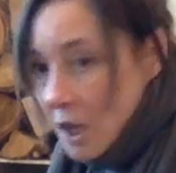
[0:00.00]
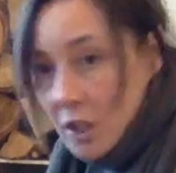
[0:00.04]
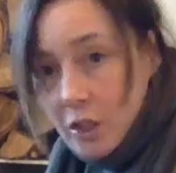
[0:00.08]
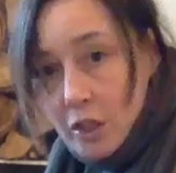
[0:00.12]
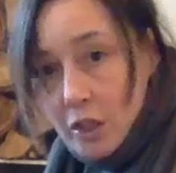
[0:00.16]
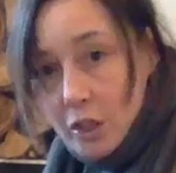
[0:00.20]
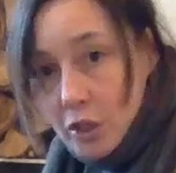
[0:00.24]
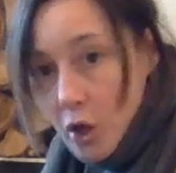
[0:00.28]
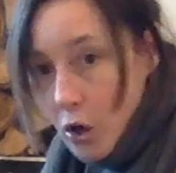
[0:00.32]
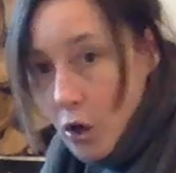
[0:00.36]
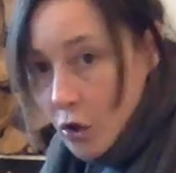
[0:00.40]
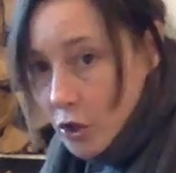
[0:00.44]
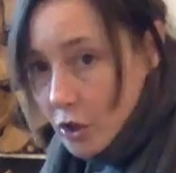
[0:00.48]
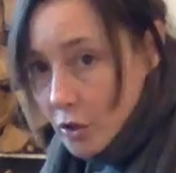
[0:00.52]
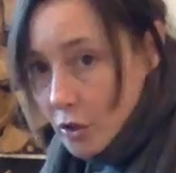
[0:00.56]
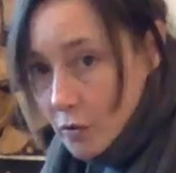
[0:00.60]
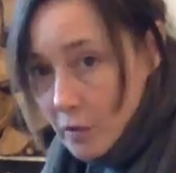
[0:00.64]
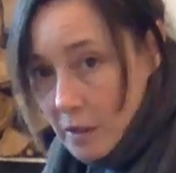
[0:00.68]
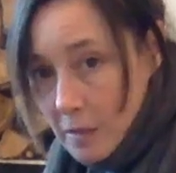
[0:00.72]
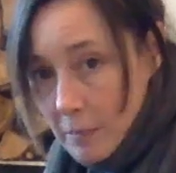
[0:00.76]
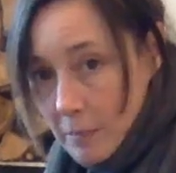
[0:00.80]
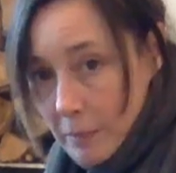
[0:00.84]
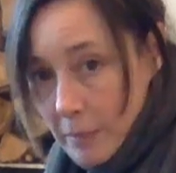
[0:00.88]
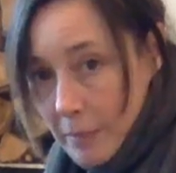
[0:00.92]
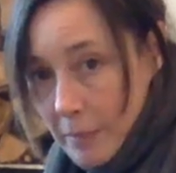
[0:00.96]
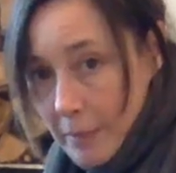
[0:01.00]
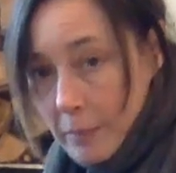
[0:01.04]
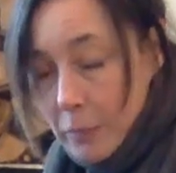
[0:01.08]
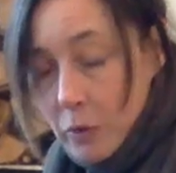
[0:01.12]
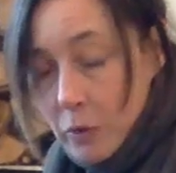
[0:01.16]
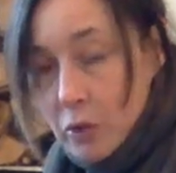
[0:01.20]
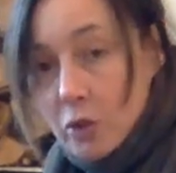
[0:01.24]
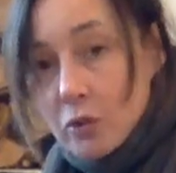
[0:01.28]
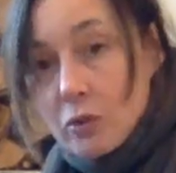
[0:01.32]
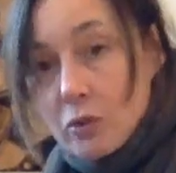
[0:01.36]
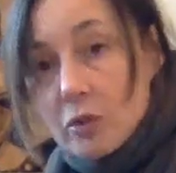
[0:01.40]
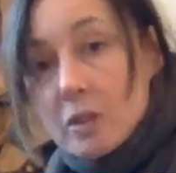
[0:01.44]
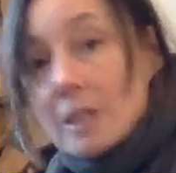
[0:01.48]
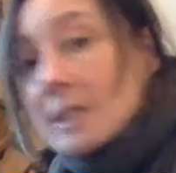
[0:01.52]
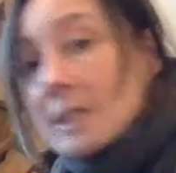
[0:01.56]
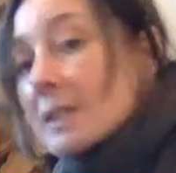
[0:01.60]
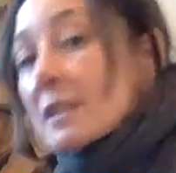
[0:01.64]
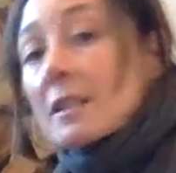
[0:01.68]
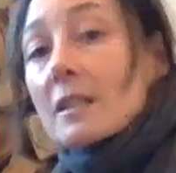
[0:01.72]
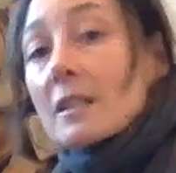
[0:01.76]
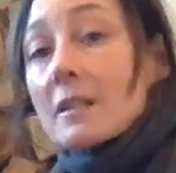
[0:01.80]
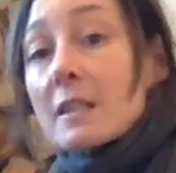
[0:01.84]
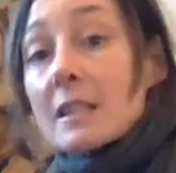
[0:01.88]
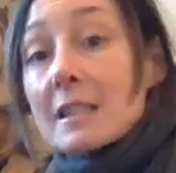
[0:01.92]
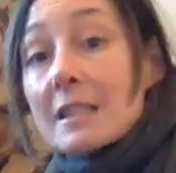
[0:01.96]
You're not using big muscles. These
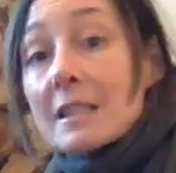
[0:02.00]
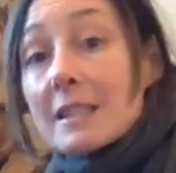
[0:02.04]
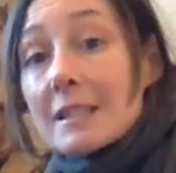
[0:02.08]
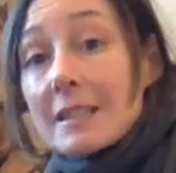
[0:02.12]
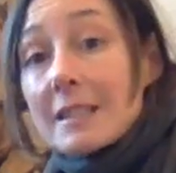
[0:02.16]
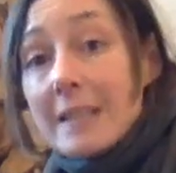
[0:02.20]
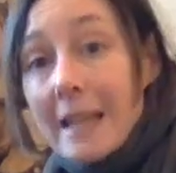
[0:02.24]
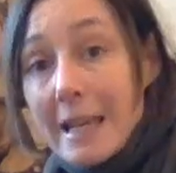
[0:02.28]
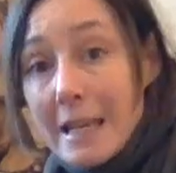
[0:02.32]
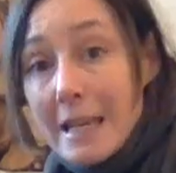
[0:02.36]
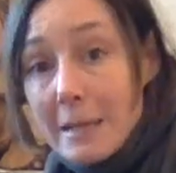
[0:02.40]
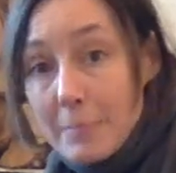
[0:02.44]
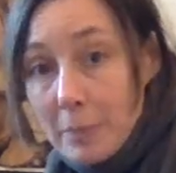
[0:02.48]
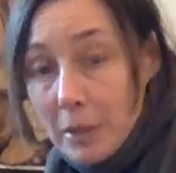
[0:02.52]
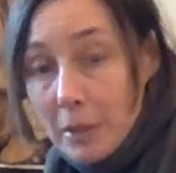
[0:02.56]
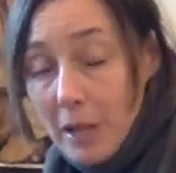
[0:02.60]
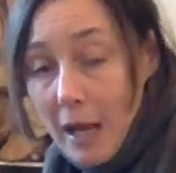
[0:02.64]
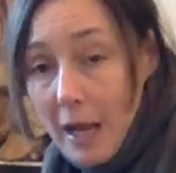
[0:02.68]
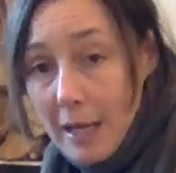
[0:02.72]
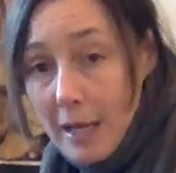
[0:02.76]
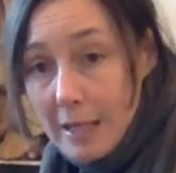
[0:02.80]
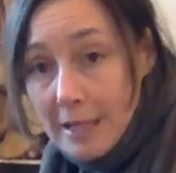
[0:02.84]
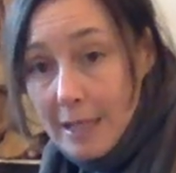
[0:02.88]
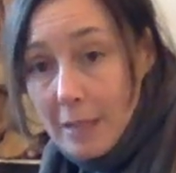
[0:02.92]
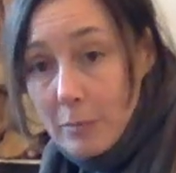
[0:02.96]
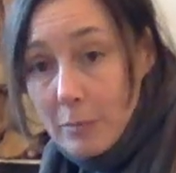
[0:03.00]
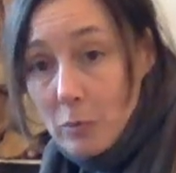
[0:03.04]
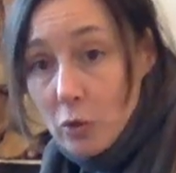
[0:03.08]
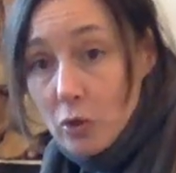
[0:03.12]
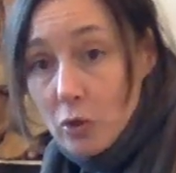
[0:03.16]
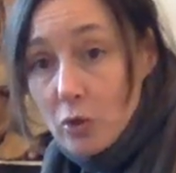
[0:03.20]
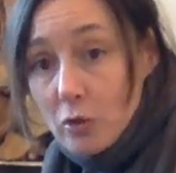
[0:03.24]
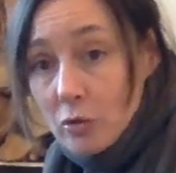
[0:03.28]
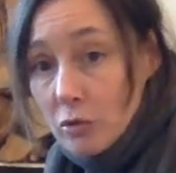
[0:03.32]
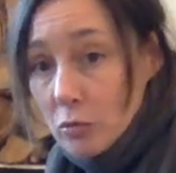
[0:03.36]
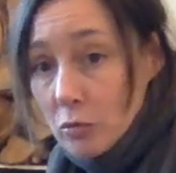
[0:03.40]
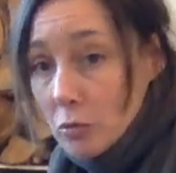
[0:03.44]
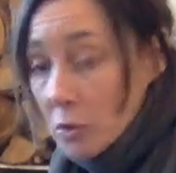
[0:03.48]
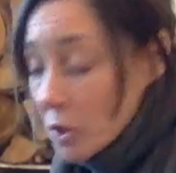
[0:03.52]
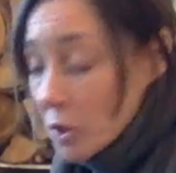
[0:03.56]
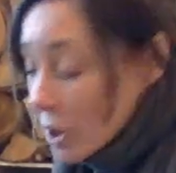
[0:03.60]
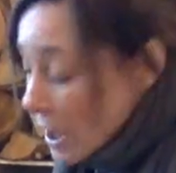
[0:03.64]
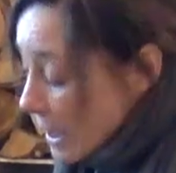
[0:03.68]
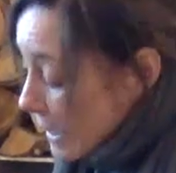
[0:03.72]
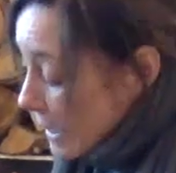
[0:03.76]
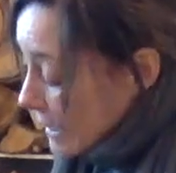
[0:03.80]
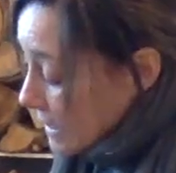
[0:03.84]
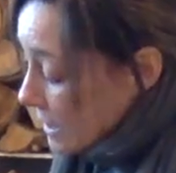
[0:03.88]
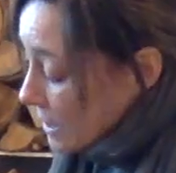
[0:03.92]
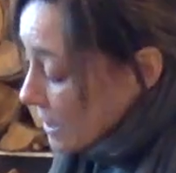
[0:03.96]
are the stabilizing muscles we're
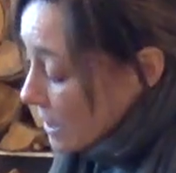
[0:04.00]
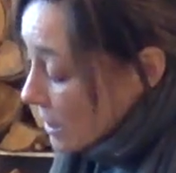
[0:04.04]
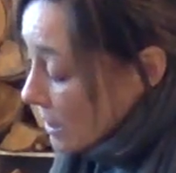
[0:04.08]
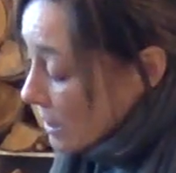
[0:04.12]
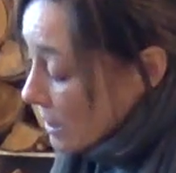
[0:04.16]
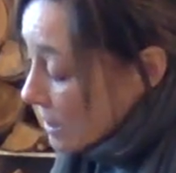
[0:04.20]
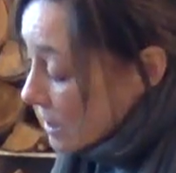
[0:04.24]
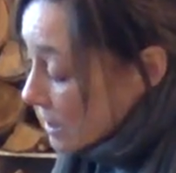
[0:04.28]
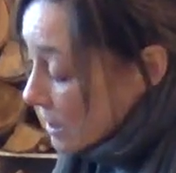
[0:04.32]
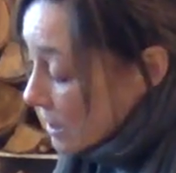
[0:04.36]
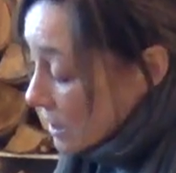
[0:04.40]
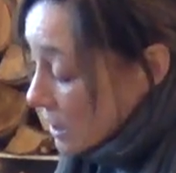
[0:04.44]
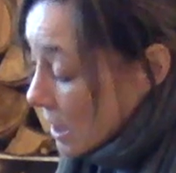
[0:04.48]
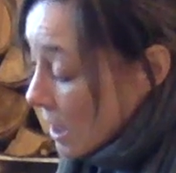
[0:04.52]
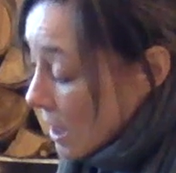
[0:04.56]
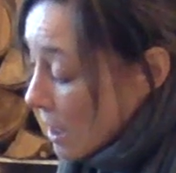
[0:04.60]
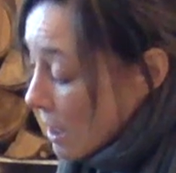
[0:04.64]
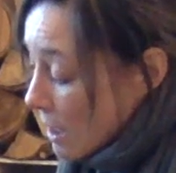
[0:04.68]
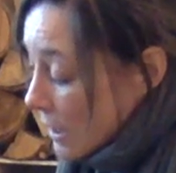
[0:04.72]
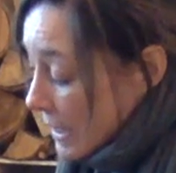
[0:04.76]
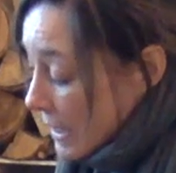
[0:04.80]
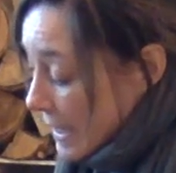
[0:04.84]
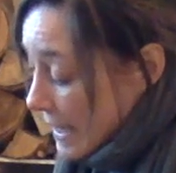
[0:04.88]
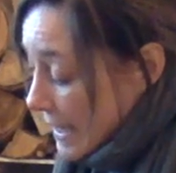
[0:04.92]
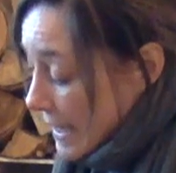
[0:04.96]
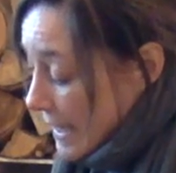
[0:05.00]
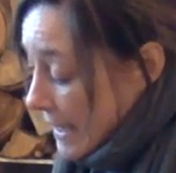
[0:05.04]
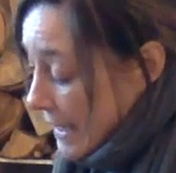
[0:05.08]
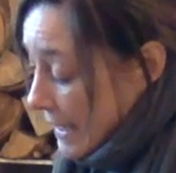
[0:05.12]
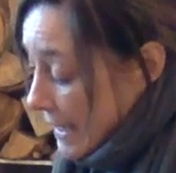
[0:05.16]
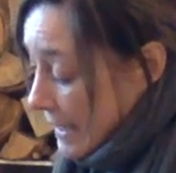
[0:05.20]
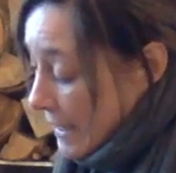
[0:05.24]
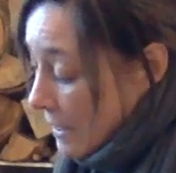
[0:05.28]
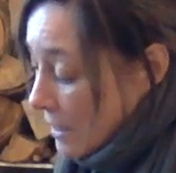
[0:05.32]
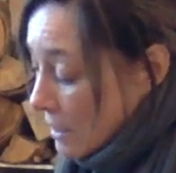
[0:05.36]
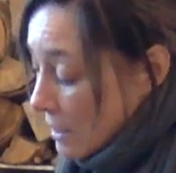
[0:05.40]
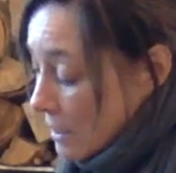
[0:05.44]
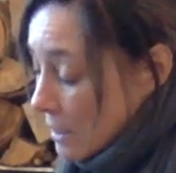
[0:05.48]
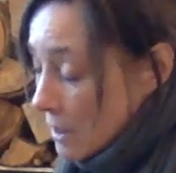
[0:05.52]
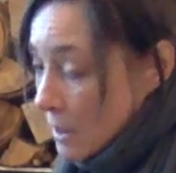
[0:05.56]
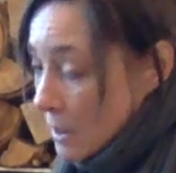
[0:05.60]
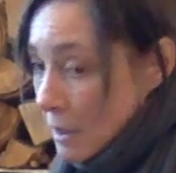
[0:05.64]
trying to target here.